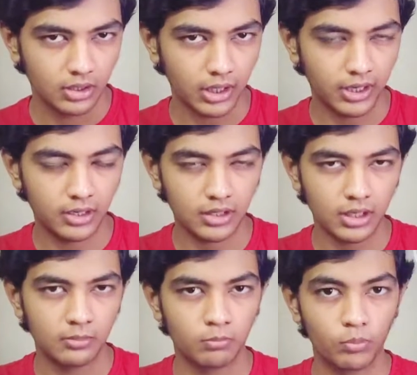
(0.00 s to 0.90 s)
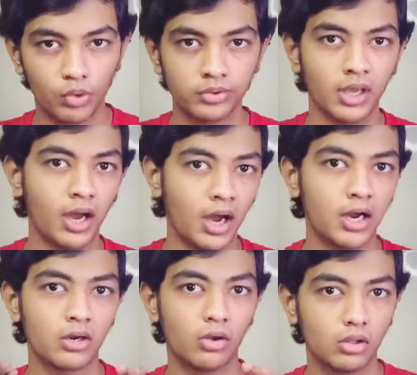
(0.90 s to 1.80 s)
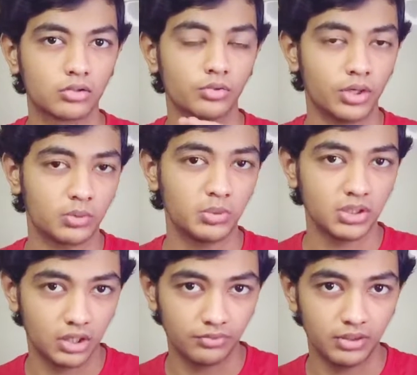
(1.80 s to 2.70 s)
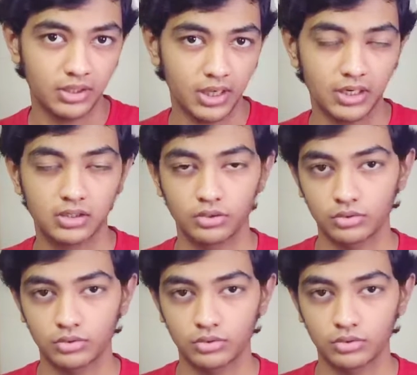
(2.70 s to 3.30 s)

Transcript: and yeah, both are also not been unveiled yet.